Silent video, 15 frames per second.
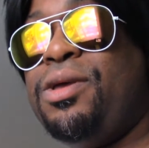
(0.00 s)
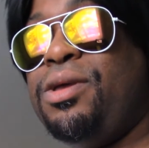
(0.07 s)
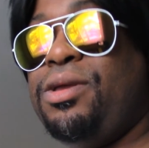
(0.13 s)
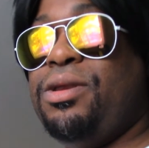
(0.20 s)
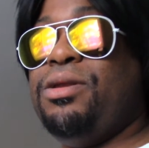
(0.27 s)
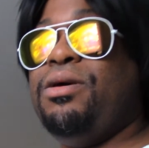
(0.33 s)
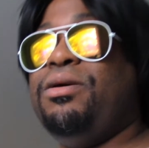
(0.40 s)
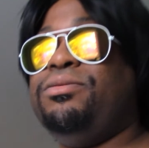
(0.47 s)

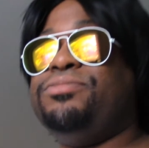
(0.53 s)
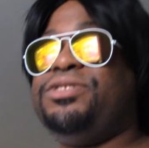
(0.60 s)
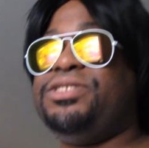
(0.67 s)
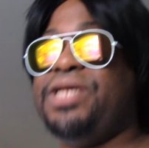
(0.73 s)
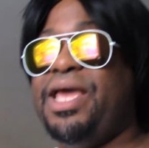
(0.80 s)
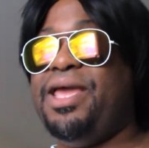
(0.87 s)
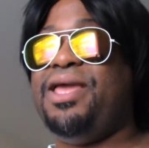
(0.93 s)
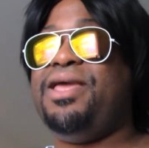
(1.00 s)
You know what I'm
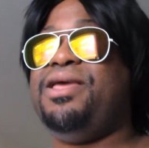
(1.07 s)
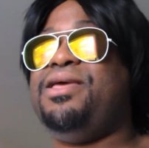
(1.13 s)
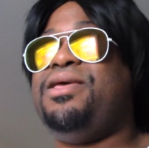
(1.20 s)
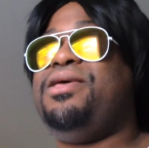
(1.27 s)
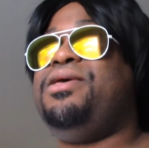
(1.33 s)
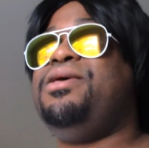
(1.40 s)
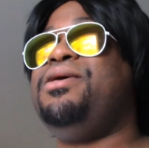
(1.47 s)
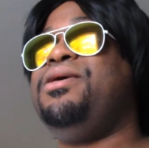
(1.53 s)
saying?
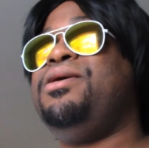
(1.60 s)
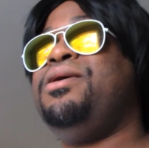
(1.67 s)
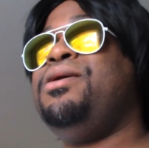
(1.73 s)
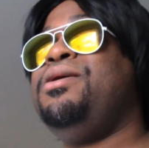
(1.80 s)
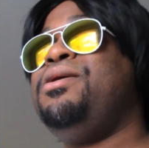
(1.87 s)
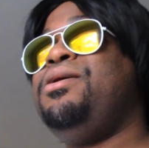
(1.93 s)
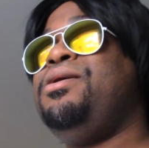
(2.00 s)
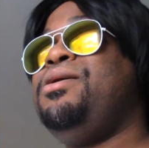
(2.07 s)

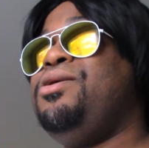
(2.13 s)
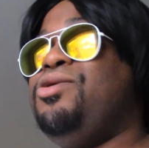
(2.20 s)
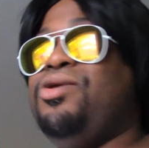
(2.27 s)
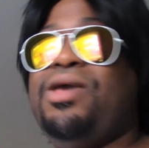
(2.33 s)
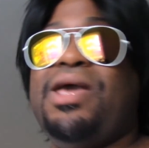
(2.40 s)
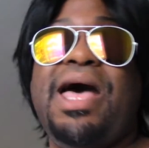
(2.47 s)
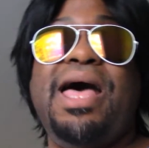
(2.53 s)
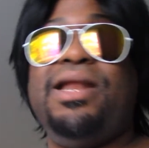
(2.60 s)
You
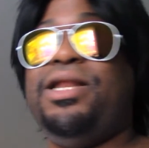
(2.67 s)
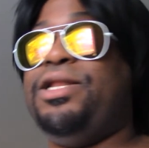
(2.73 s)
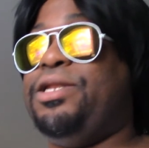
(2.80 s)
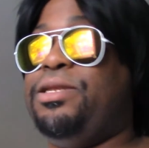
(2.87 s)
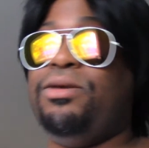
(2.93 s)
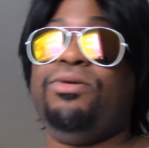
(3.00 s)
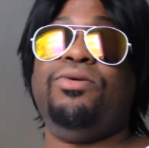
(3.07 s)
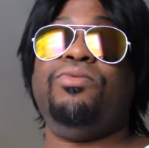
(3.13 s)
got to
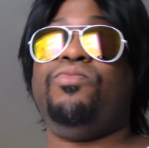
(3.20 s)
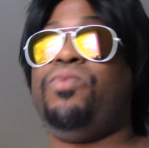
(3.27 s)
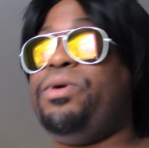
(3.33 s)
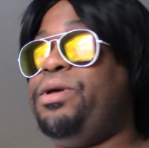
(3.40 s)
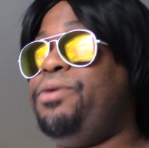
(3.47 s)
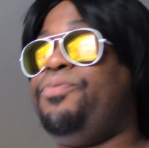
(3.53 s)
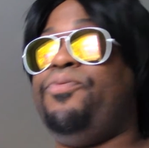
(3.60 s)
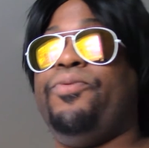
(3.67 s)
do
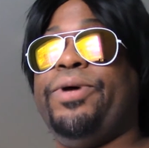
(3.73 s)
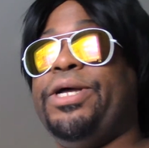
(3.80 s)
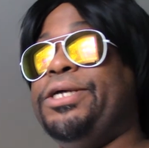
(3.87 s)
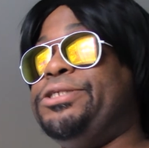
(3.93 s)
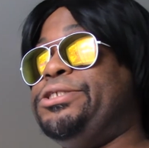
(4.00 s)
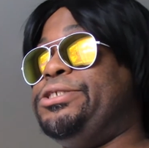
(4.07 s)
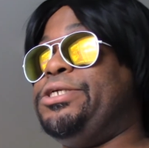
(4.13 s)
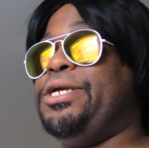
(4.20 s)
with
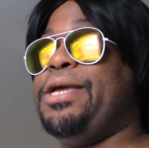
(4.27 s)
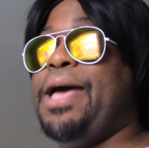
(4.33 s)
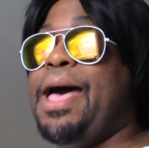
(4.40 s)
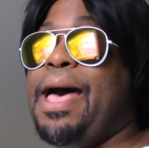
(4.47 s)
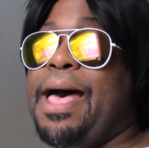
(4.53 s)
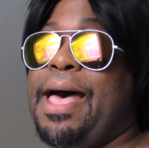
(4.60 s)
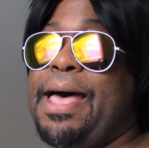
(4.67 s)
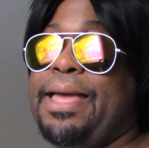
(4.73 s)
what you
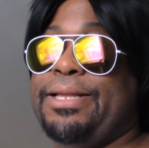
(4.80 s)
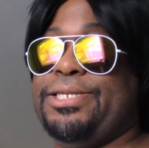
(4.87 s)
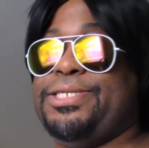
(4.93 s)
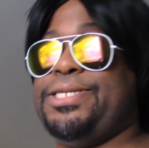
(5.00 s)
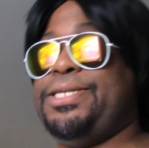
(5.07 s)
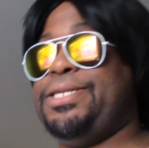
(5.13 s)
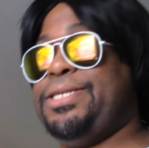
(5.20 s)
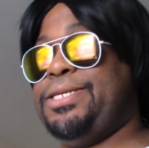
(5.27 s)

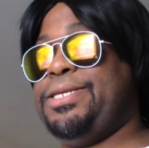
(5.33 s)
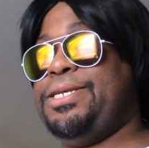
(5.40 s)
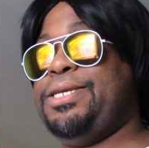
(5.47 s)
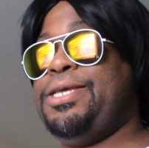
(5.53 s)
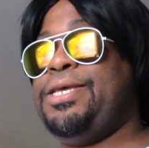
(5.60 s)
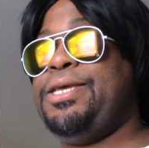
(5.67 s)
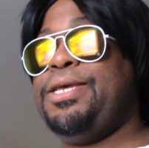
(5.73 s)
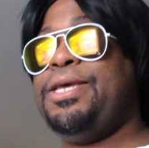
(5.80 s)
got.
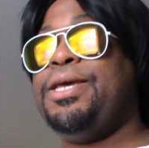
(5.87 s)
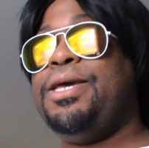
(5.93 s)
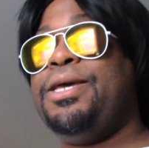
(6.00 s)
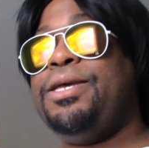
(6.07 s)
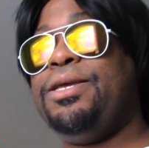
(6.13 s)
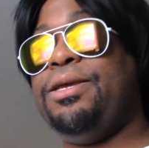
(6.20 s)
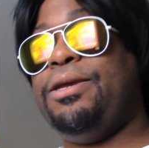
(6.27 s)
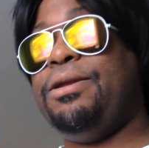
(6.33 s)

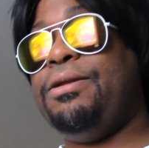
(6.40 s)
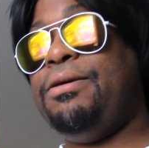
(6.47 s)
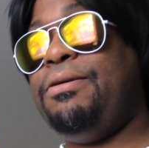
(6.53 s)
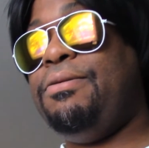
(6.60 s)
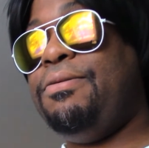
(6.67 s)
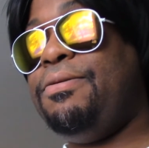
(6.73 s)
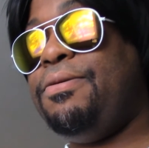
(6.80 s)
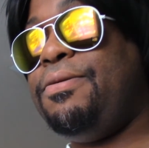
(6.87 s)
You
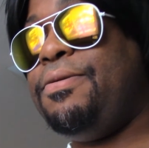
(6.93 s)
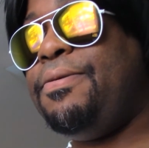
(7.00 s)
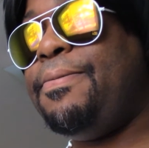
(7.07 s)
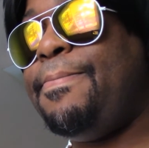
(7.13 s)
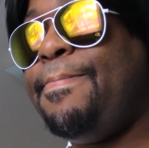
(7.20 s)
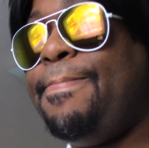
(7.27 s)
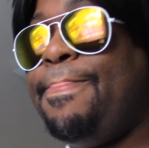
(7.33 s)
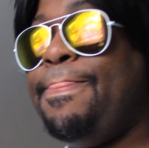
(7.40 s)
know?
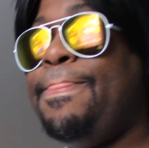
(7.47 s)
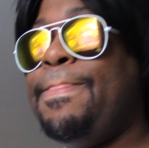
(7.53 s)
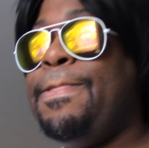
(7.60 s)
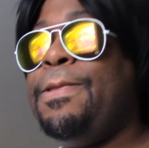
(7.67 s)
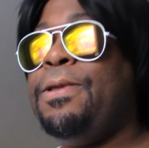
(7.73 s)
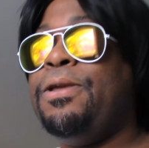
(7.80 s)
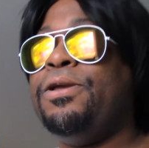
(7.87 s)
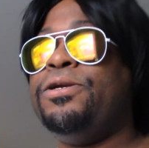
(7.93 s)

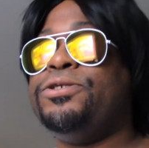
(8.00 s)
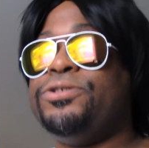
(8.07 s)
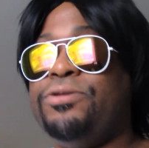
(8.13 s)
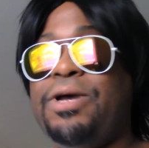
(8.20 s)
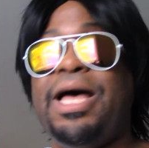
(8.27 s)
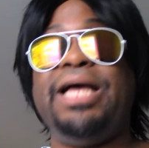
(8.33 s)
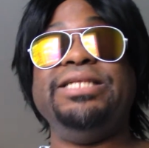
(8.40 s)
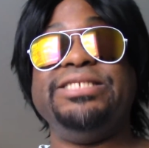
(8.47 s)
So
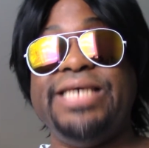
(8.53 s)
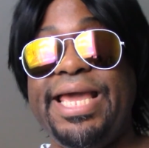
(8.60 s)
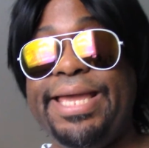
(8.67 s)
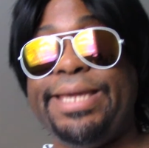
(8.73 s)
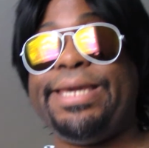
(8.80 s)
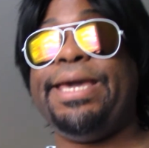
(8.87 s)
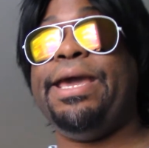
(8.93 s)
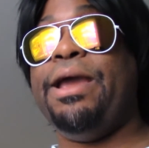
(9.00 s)
I
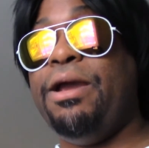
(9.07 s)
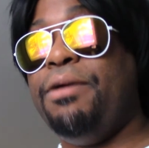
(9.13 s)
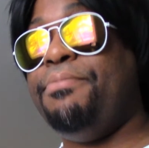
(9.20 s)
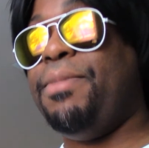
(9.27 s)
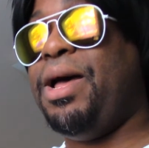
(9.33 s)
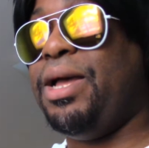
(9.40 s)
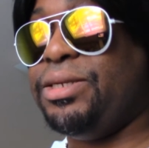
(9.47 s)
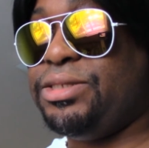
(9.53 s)
take care of
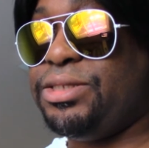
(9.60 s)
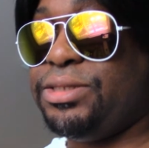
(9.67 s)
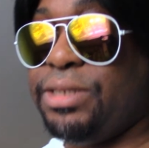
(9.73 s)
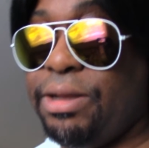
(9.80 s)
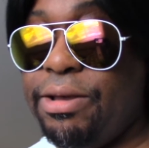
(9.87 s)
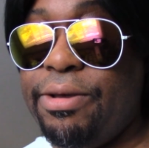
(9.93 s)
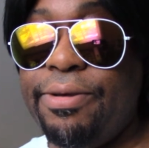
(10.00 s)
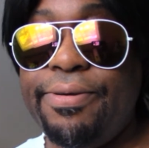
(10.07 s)
my
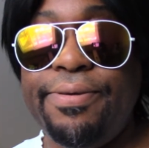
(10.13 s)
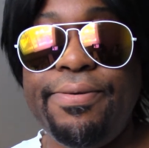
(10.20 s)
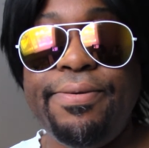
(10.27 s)
stuff.